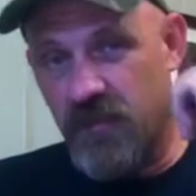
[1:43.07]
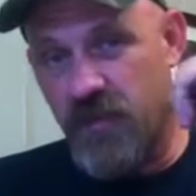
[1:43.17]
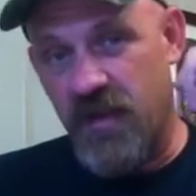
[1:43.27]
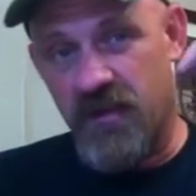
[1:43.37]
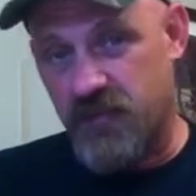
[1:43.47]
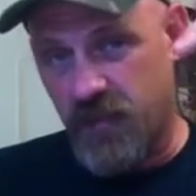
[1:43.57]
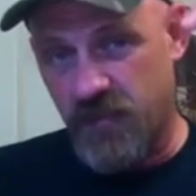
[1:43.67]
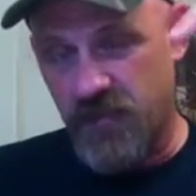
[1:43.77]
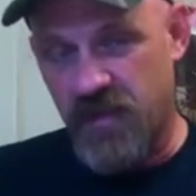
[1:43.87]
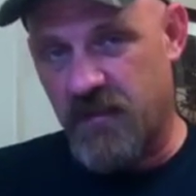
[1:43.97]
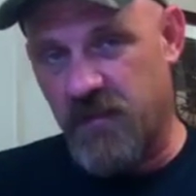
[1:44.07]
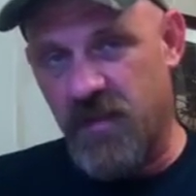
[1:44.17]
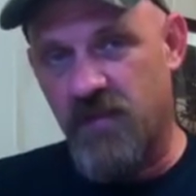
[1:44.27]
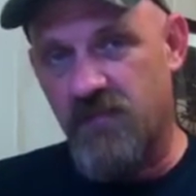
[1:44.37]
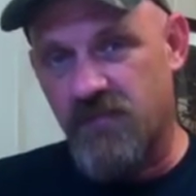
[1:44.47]
vote counts, post it down
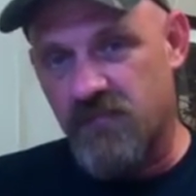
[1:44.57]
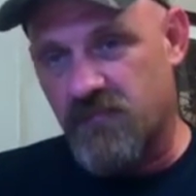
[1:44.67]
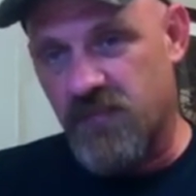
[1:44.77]
below.